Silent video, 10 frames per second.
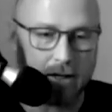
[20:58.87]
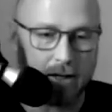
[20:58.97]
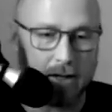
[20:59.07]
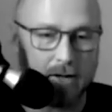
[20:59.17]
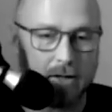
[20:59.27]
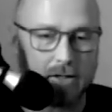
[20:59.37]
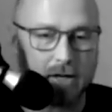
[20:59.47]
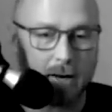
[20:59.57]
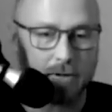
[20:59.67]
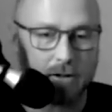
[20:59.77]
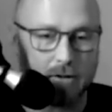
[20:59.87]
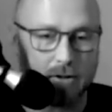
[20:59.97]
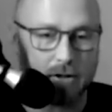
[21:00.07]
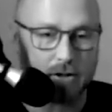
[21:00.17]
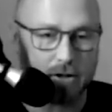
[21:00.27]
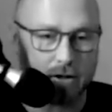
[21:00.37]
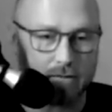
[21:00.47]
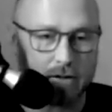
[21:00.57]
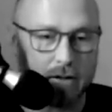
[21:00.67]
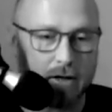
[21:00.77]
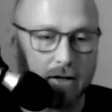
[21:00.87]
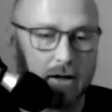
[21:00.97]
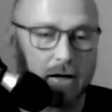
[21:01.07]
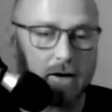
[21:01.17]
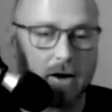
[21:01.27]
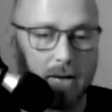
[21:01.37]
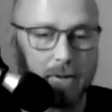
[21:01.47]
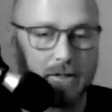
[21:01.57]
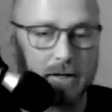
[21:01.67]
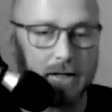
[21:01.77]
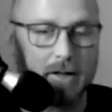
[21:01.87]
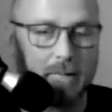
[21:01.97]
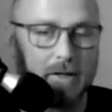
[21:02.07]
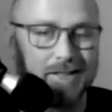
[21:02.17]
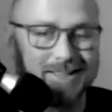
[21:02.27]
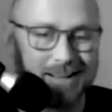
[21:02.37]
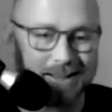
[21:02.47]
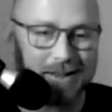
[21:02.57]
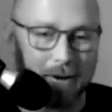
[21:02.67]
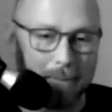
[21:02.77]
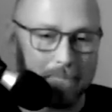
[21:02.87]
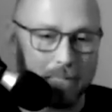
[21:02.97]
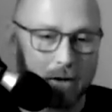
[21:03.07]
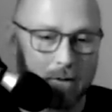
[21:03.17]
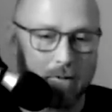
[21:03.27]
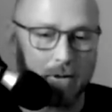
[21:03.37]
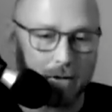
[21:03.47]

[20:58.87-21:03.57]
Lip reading: in these types of new initiatives, that compensate them and incent them with their